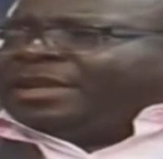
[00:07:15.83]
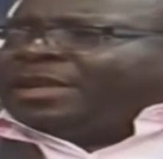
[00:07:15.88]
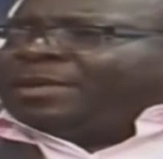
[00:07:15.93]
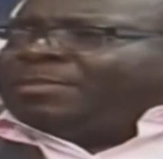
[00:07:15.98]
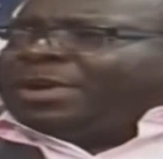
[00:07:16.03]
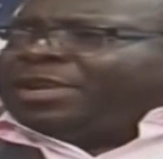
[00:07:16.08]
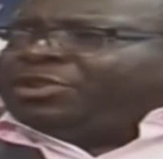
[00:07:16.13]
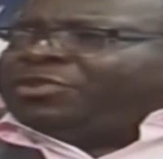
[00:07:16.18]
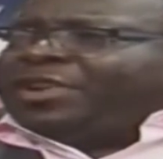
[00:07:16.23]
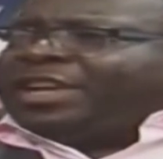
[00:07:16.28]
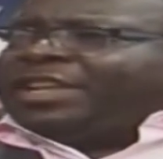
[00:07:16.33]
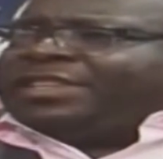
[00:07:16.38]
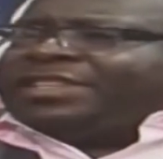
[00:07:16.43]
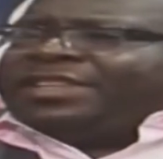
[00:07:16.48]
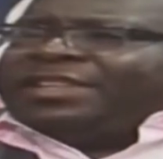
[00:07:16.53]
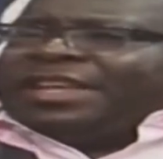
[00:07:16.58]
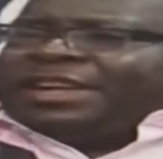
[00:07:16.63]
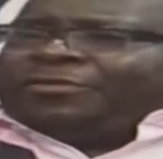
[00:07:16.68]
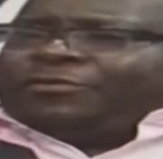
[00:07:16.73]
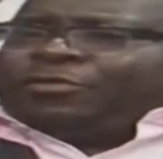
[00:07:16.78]
But you can see
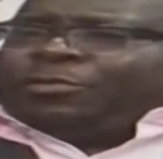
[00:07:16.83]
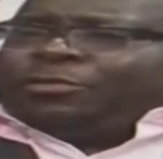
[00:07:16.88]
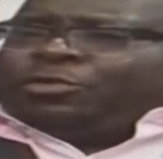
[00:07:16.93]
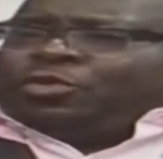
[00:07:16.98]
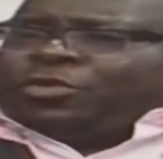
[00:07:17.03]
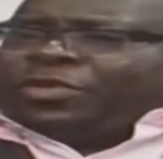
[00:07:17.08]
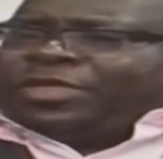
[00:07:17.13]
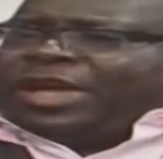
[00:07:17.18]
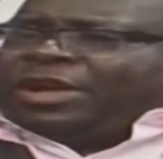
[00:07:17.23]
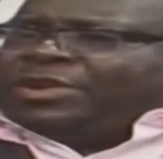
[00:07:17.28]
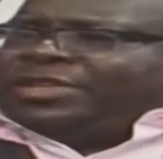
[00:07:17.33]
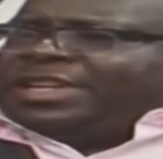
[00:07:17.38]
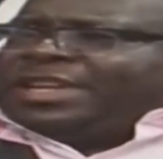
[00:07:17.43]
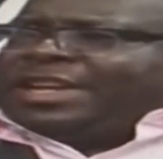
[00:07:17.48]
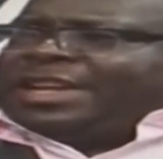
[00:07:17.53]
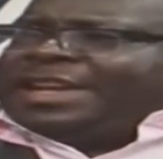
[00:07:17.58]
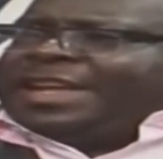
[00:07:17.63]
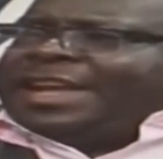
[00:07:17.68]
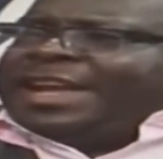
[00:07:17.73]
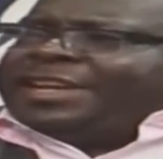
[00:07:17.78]
that from
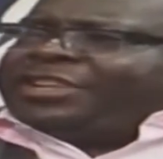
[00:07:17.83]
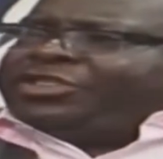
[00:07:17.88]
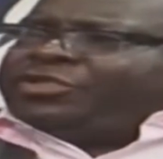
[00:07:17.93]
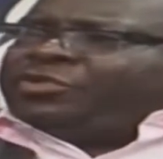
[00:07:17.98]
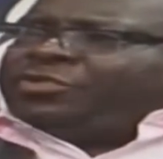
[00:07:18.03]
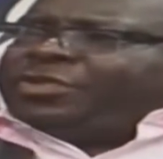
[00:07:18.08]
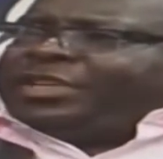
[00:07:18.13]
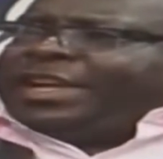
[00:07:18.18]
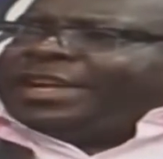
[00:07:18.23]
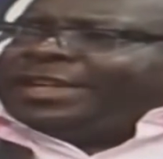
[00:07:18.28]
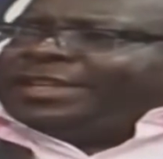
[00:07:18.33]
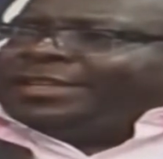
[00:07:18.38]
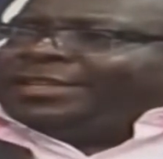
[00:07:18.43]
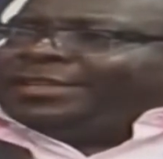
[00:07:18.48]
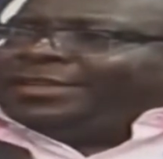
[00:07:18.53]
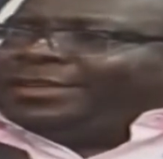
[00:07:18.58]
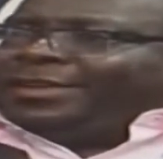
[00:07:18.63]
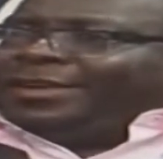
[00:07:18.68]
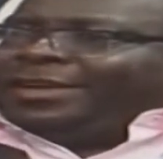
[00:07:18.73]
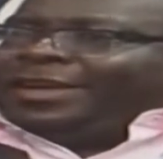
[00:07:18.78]
2008 to date,
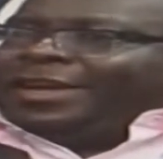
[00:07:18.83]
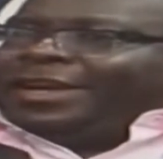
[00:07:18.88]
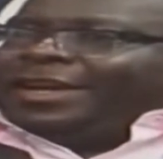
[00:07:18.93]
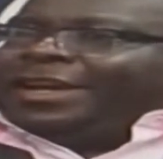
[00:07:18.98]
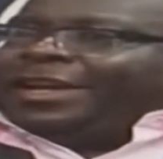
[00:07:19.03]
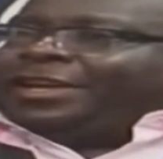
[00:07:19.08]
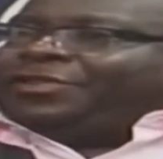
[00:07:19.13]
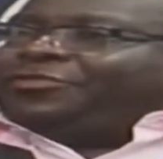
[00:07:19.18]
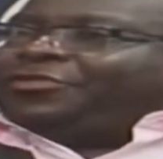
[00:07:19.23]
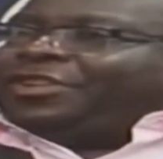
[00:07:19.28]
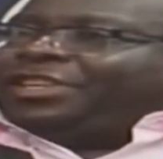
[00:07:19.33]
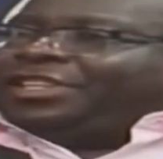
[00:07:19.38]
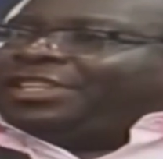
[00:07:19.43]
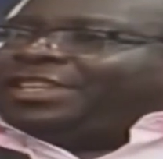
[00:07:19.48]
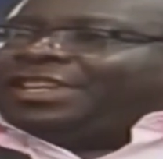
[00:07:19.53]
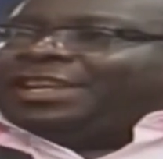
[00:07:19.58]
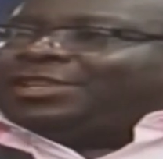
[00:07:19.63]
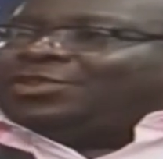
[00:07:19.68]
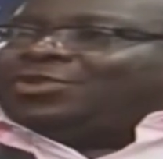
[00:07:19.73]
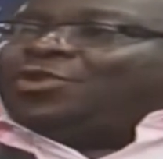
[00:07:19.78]

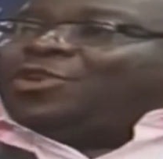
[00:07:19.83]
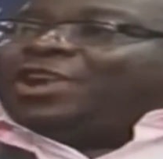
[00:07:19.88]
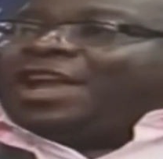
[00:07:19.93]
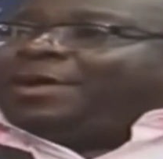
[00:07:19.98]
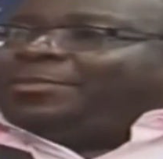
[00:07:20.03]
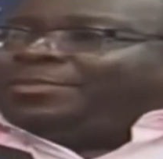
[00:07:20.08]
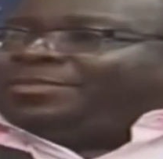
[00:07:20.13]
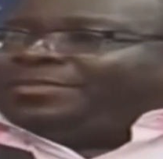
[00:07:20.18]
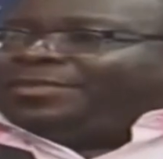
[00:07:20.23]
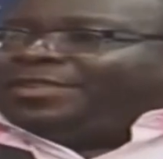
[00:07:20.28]
electricity has gone up.